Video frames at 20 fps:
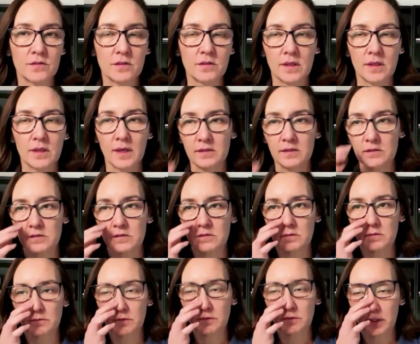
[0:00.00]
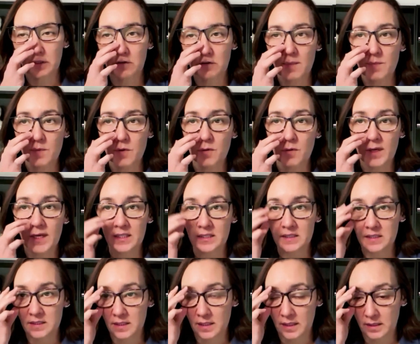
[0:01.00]
that's a really great
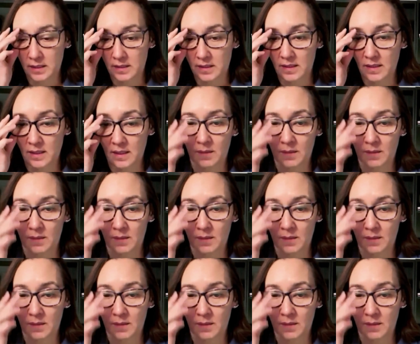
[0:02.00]
point that